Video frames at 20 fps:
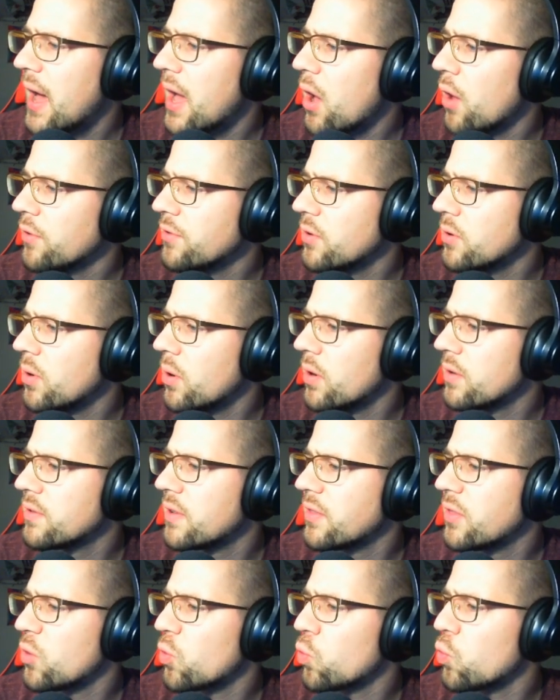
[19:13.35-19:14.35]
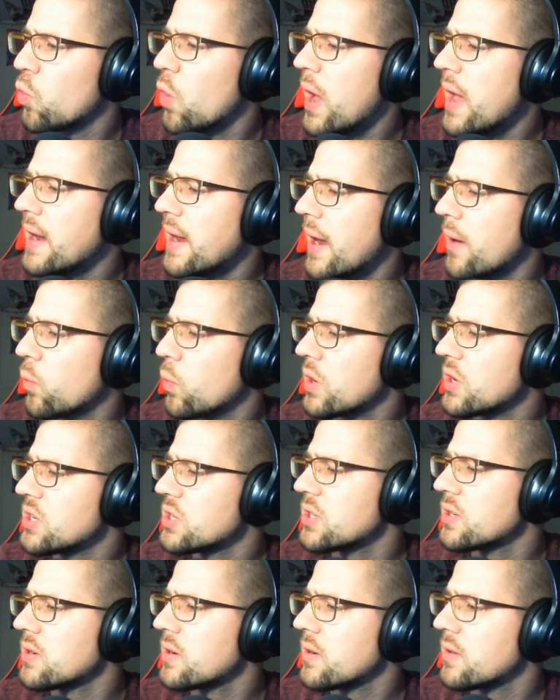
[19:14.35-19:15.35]
I also notice that the rate at
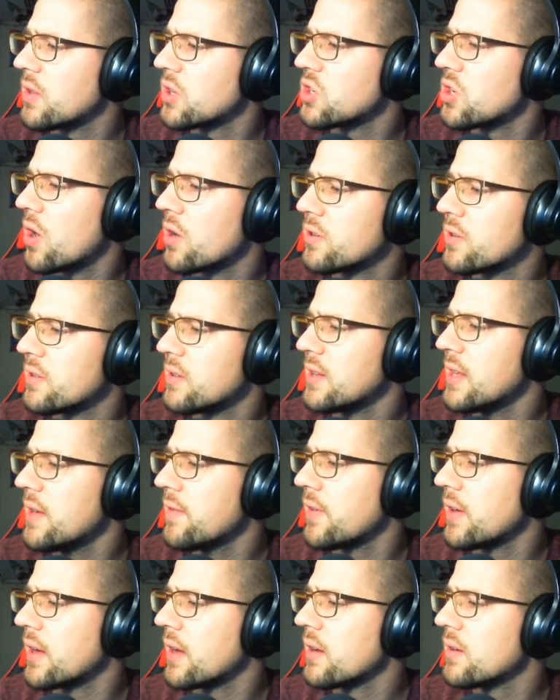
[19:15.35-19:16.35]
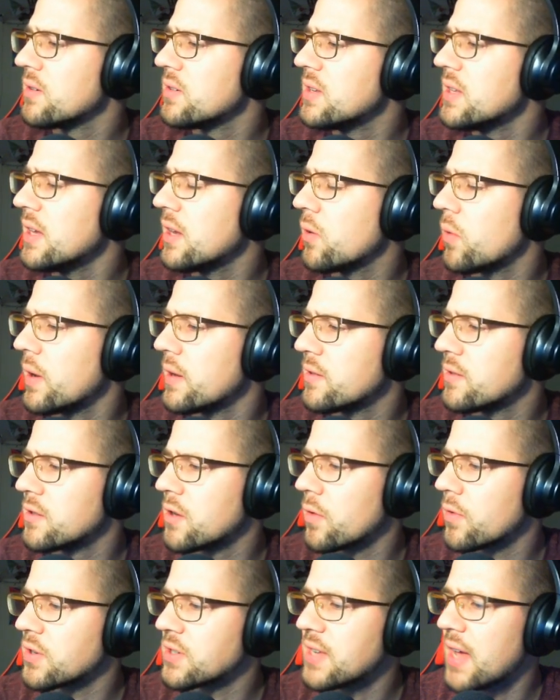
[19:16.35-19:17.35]
which the charge is leaving
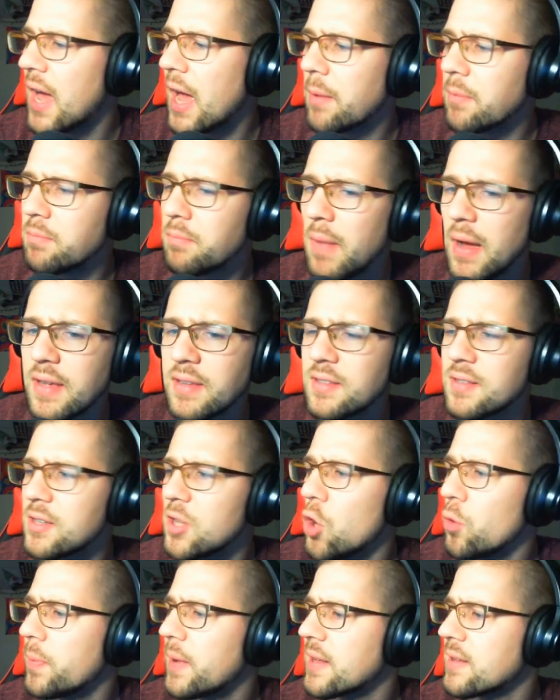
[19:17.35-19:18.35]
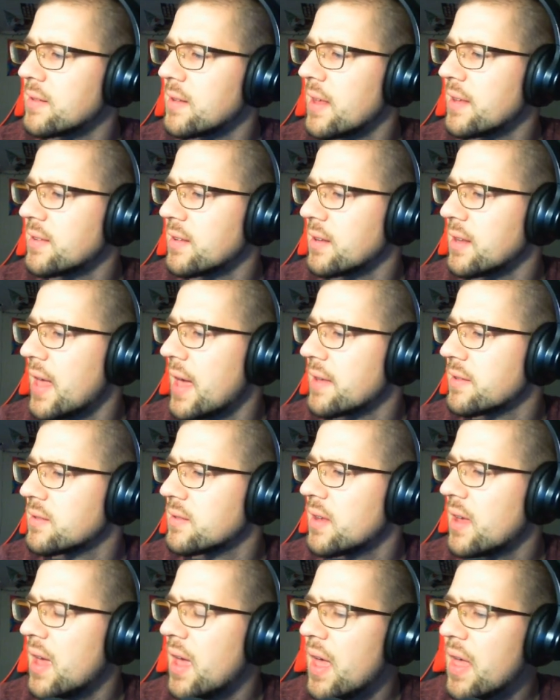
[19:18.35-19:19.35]
decreases over time. My slope gets less and
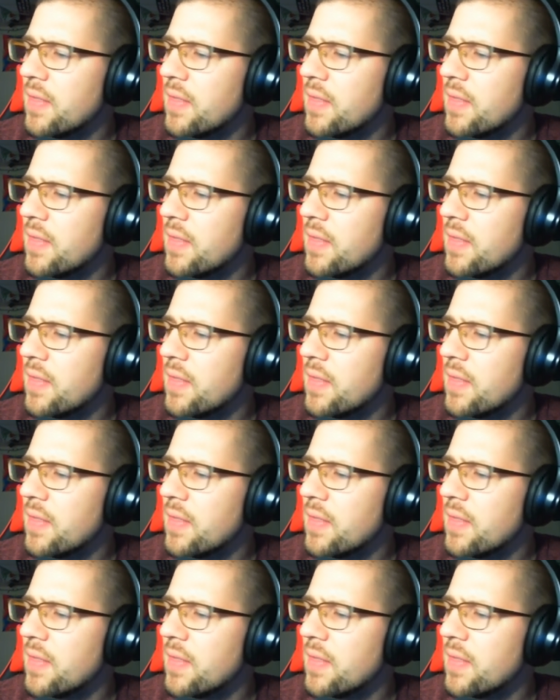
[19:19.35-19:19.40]
less.